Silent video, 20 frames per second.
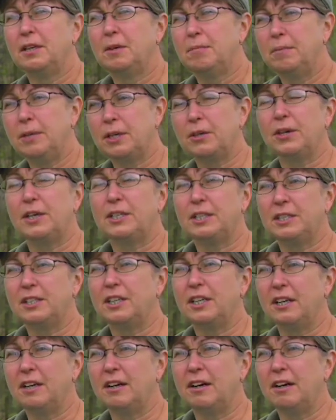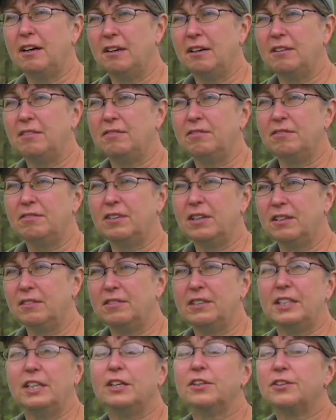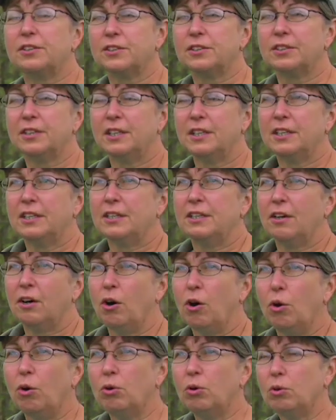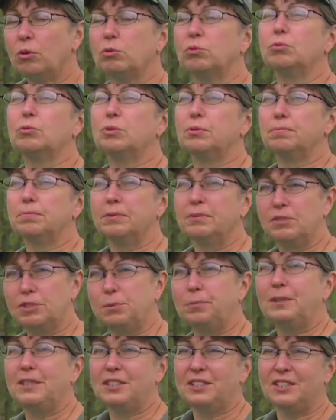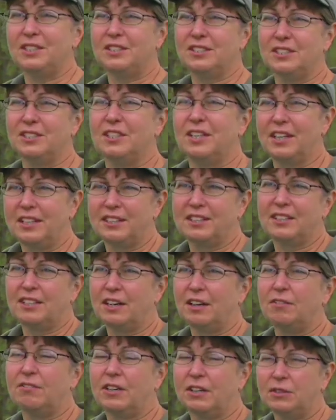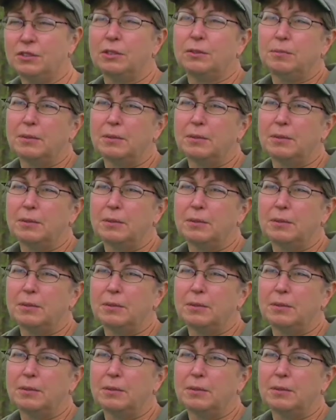better idea of, of another whole group of species that are found in